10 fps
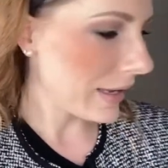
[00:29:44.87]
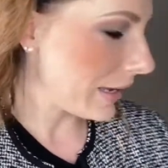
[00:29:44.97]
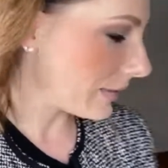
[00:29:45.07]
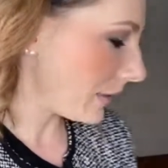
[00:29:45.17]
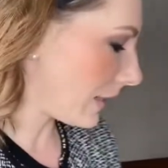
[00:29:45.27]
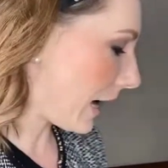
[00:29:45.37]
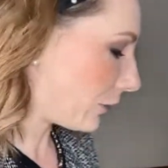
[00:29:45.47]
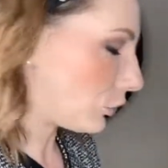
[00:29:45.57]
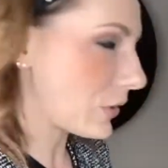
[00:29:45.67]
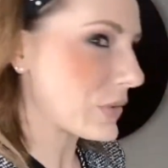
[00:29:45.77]
Isn't
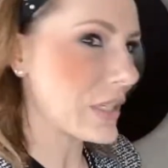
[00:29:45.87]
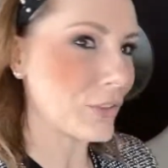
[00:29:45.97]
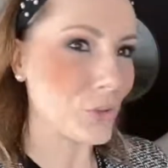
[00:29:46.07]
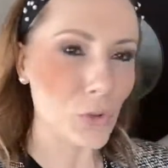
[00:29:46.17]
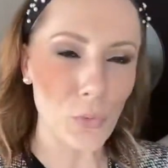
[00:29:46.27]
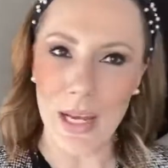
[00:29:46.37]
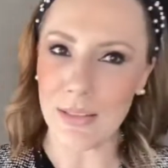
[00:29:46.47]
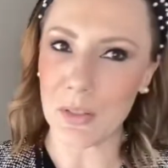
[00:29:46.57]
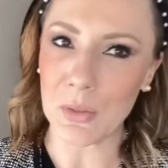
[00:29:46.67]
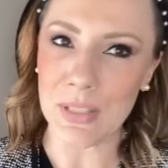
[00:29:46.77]
that just such a
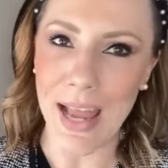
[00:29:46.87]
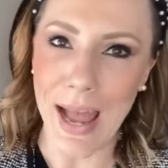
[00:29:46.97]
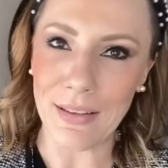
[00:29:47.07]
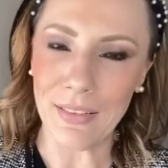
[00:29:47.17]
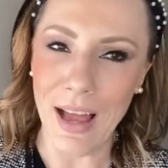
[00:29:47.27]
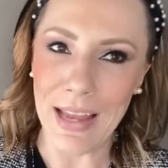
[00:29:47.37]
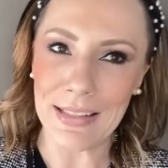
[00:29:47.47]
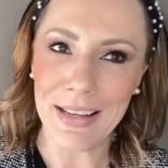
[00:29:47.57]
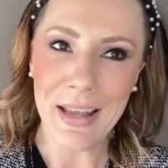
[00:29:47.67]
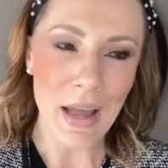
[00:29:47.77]
great little
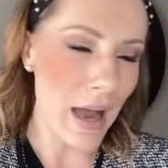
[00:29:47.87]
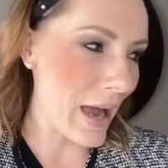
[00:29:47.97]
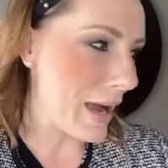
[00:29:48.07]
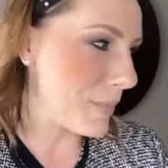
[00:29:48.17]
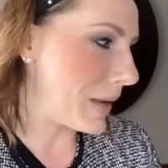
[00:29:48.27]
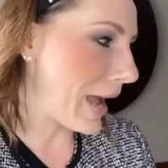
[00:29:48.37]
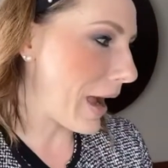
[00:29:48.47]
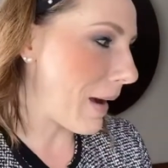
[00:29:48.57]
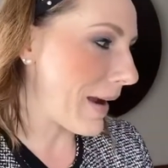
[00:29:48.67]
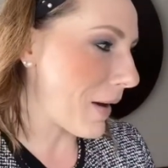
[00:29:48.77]
tagline? Um,
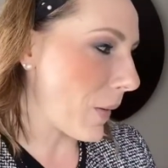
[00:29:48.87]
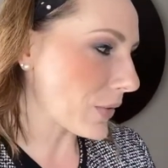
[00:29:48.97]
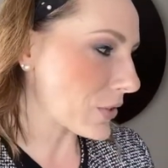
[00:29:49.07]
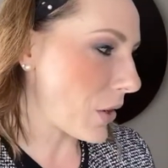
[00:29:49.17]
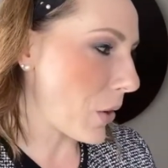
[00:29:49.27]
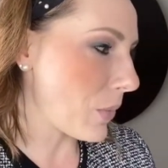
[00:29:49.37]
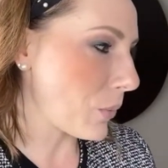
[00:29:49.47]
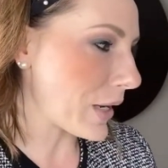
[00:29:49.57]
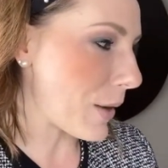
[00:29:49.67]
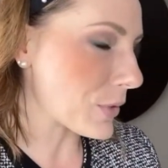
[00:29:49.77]
I also,
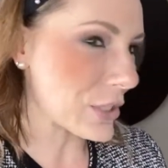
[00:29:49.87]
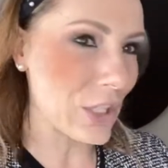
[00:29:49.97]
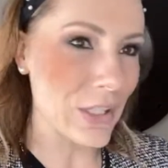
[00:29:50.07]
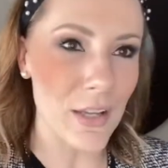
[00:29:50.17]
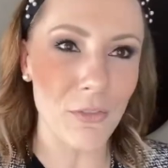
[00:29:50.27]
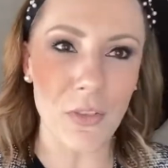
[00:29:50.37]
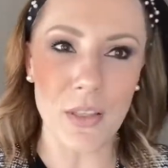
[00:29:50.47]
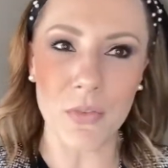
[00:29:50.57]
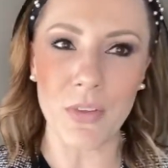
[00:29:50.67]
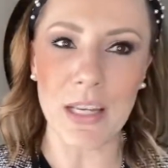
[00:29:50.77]
when I was looking for
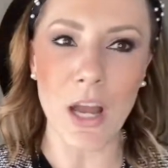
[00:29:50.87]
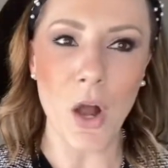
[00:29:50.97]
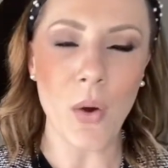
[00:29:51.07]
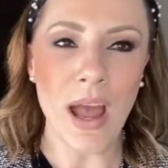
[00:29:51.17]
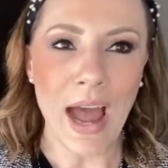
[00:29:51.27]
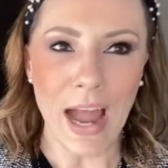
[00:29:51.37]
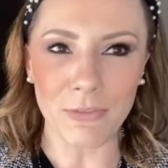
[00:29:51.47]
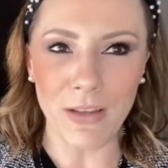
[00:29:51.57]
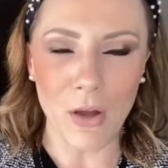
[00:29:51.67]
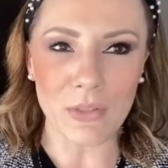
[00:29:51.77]
this video, I
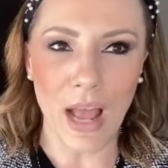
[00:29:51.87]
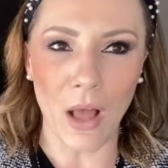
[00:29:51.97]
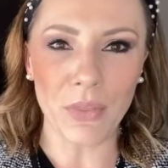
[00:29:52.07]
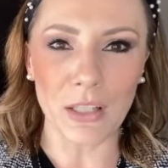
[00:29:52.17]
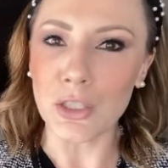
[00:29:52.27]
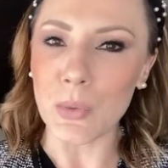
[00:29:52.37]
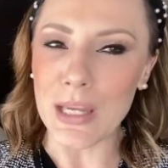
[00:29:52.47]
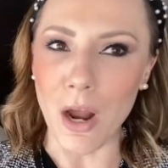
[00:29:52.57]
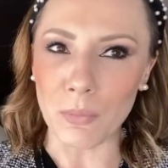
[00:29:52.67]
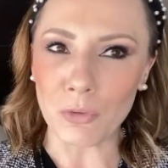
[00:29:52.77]
found out that
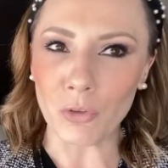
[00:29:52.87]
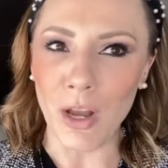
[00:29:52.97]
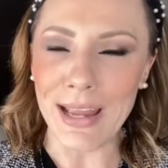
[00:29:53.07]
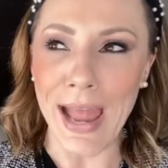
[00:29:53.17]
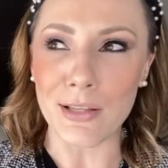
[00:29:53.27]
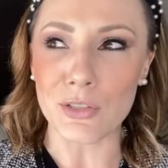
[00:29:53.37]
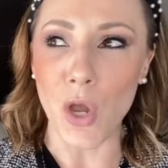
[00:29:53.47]
Louis Armstrong has